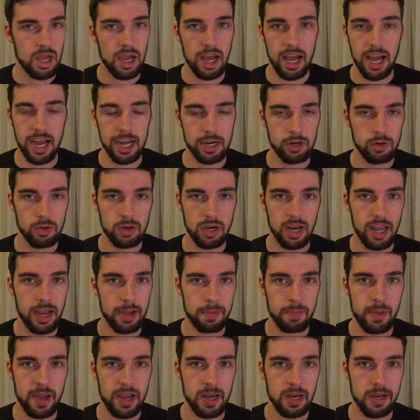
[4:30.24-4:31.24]
I don't like
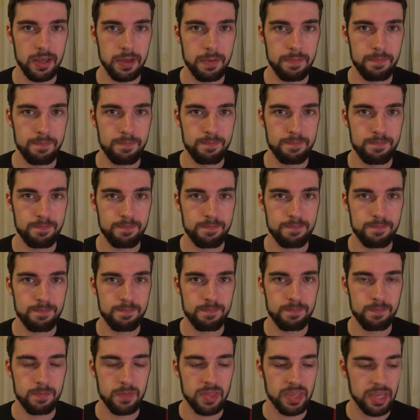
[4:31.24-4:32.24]
Bayley.
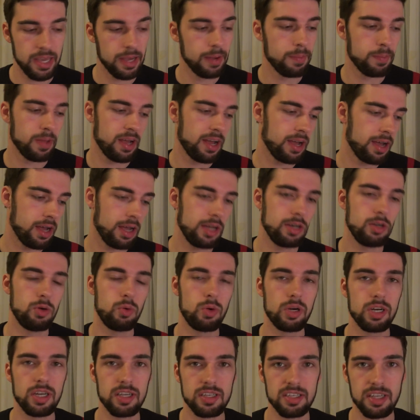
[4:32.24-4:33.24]
Yeah, I know
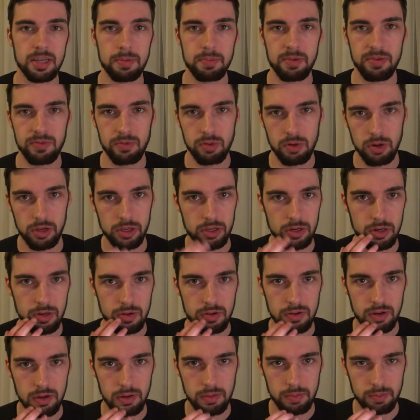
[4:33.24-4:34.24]
what I said before,
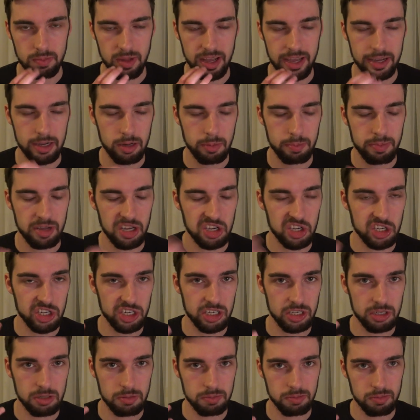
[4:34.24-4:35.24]
I compared
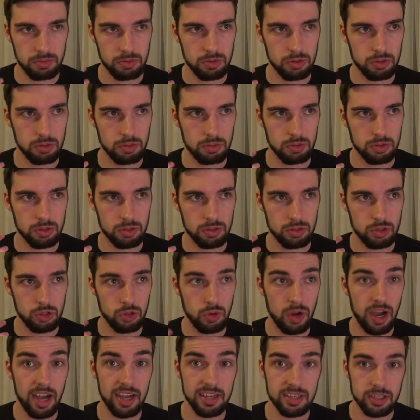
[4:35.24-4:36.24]
her
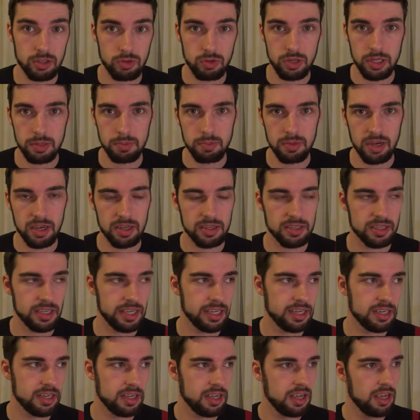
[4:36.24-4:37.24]
to ice cream. I
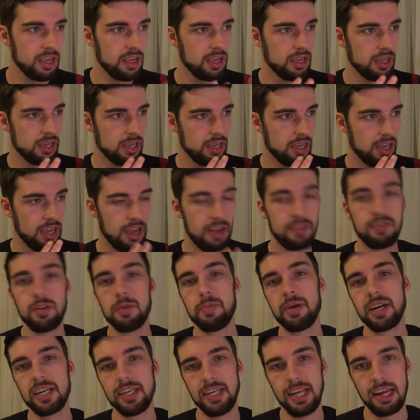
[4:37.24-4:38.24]
said,
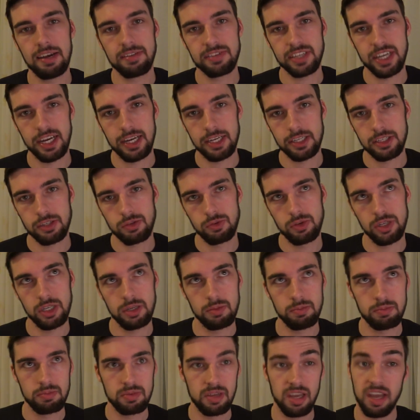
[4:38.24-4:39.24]
everybody loves ice
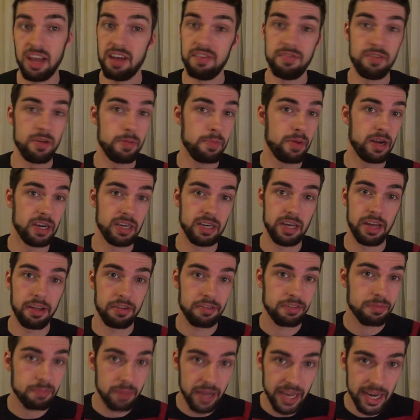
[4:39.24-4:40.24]
cream, everybody
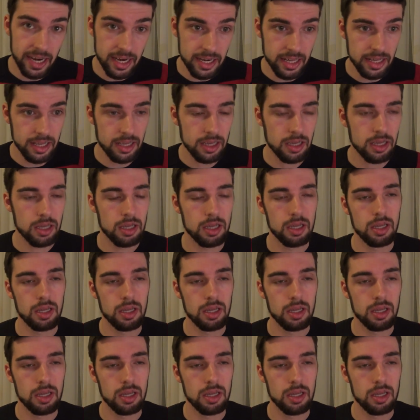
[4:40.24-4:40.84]
loves Bayley.